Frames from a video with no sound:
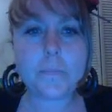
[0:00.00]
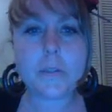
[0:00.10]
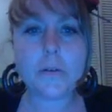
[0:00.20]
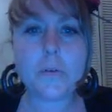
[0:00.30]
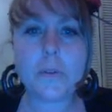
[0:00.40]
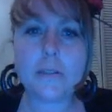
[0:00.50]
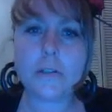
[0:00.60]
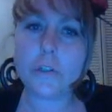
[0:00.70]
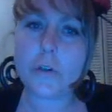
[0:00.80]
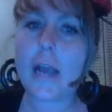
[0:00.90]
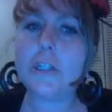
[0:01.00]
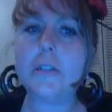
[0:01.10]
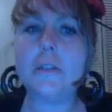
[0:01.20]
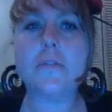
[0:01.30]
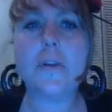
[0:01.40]
So these are
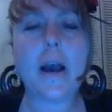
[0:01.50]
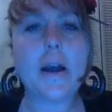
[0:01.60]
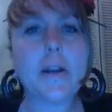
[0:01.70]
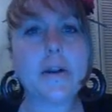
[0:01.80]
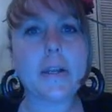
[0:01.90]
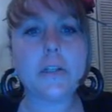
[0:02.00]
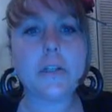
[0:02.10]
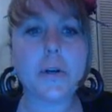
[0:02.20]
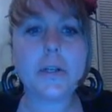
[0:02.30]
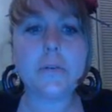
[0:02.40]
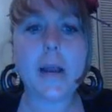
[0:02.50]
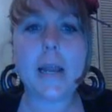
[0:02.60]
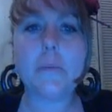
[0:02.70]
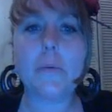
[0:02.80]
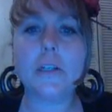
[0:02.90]
directions for how you're going to turn in
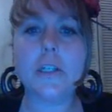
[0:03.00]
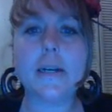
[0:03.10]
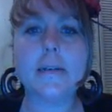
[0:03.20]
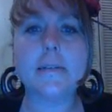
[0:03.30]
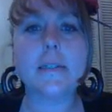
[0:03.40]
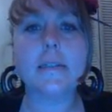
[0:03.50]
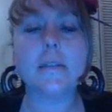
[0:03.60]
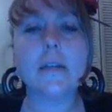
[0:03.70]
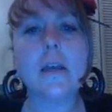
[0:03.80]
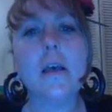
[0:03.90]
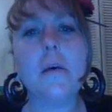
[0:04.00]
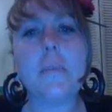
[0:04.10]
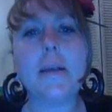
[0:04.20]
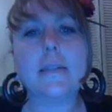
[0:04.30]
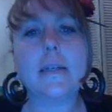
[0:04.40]
writing projects, and
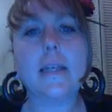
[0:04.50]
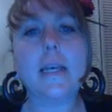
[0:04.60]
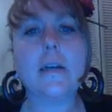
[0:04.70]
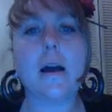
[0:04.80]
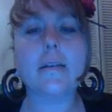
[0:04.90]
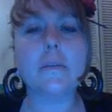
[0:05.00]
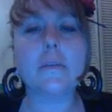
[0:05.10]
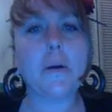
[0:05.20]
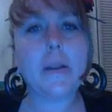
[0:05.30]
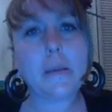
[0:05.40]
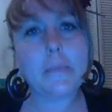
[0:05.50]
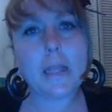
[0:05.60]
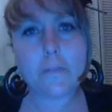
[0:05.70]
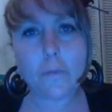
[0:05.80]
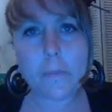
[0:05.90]
basically it talks about
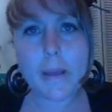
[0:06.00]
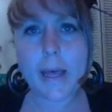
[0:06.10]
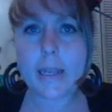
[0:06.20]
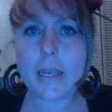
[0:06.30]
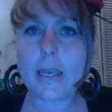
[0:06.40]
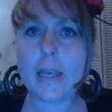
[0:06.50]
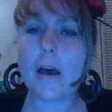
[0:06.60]
MLA formatting,